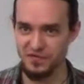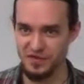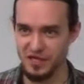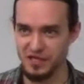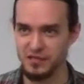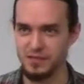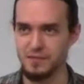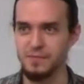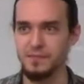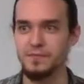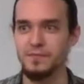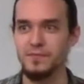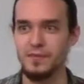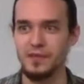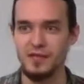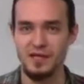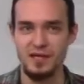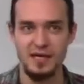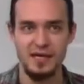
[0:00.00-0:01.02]
of that,
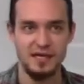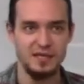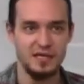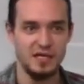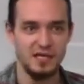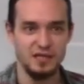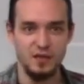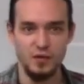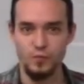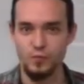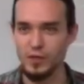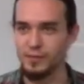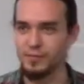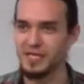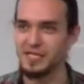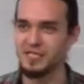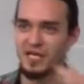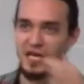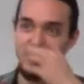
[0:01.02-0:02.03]
then we
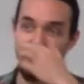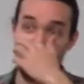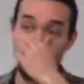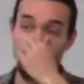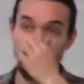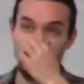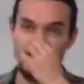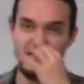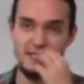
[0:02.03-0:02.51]
must have